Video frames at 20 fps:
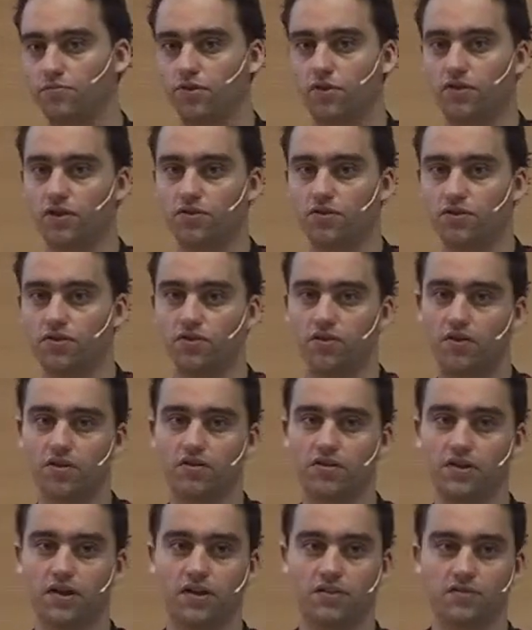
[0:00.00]
production
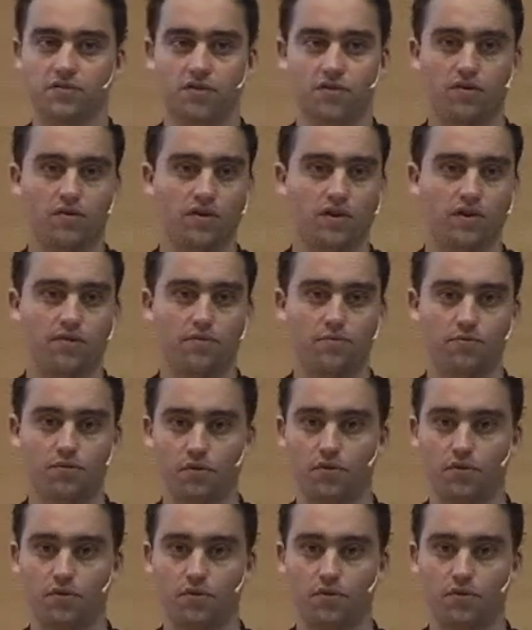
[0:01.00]
context, you could have a